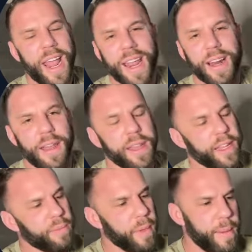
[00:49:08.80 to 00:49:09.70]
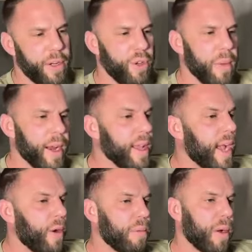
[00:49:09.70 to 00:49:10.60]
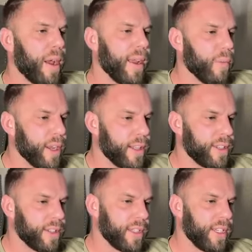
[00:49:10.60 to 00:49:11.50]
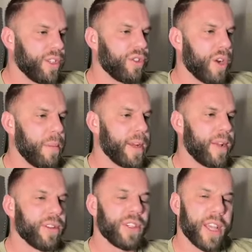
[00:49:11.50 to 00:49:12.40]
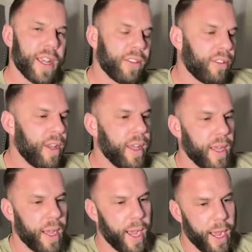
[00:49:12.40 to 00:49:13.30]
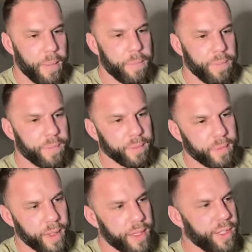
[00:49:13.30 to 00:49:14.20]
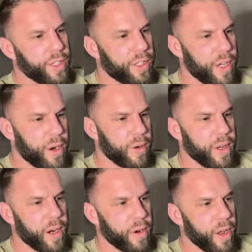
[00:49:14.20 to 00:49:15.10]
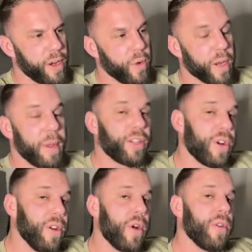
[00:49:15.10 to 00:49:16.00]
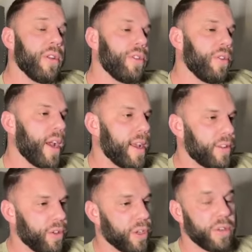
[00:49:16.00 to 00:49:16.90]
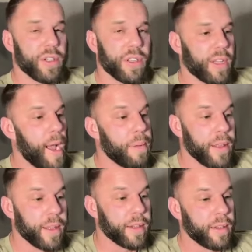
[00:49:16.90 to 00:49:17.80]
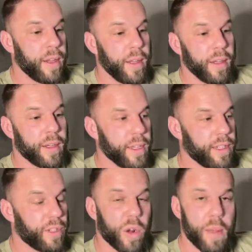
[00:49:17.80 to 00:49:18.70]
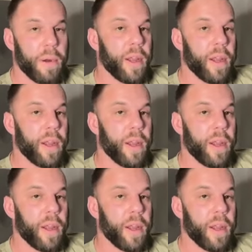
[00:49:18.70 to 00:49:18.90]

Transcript: eight, I think, is maybe too many. I would probably realistically just drop it down to six. Um, just so you know and you want to make sure you know these you guys so don't just copy this because it's what I'm